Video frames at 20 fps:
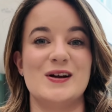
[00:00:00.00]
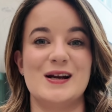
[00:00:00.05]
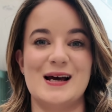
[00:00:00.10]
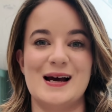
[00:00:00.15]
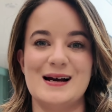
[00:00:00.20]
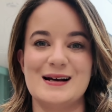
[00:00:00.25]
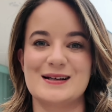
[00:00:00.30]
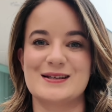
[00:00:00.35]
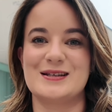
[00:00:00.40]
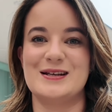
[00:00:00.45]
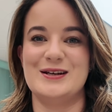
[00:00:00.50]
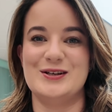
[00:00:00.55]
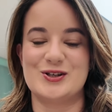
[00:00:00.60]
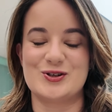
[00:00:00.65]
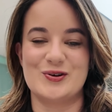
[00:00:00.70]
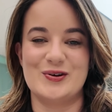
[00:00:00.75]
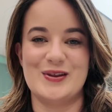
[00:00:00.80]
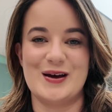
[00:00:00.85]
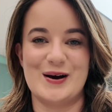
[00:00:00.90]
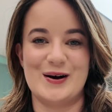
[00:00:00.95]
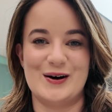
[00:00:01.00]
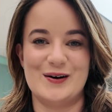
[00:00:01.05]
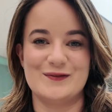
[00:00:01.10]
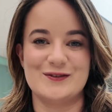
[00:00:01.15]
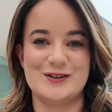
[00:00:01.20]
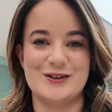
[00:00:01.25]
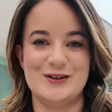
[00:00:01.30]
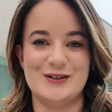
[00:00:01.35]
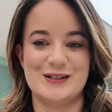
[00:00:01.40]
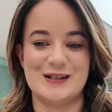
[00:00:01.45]
relax and enjoy their
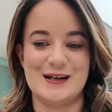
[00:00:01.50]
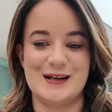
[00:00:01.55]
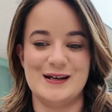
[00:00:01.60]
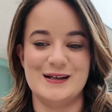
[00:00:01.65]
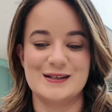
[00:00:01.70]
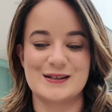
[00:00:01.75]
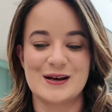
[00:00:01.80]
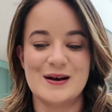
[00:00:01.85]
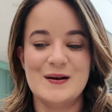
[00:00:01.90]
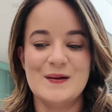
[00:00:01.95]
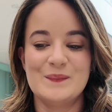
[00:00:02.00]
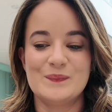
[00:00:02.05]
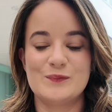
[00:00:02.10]
afternoon teas